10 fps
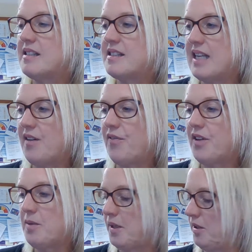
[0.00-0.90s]
save for
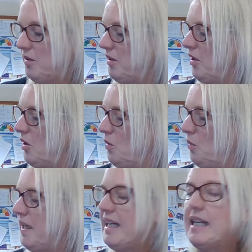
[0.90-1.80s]
the moon,
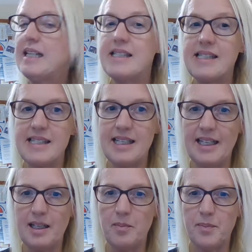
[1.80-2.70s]
we
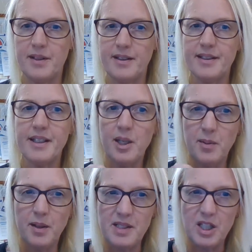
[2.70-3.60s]
sleep. I hope
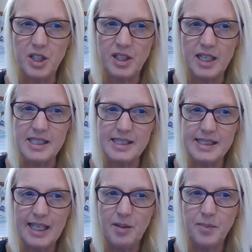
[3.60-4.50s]
you had a good night's
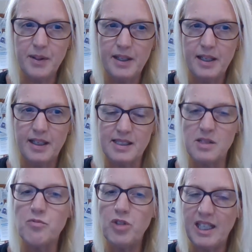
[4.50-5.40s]
sleep, because
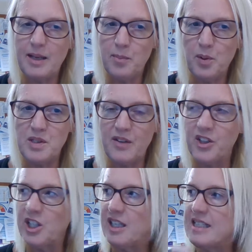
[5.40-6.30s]
it's really important to have a
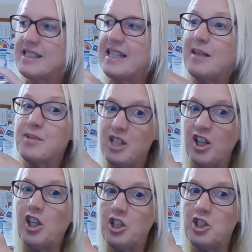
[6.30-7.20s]
good night's sleep so
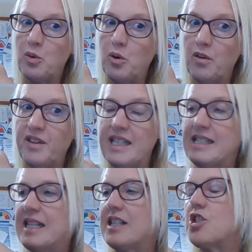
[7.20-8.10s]
that you can do all of these
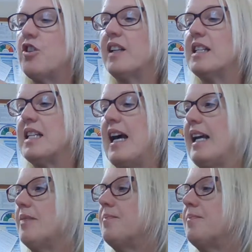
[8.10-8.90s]
things during the day.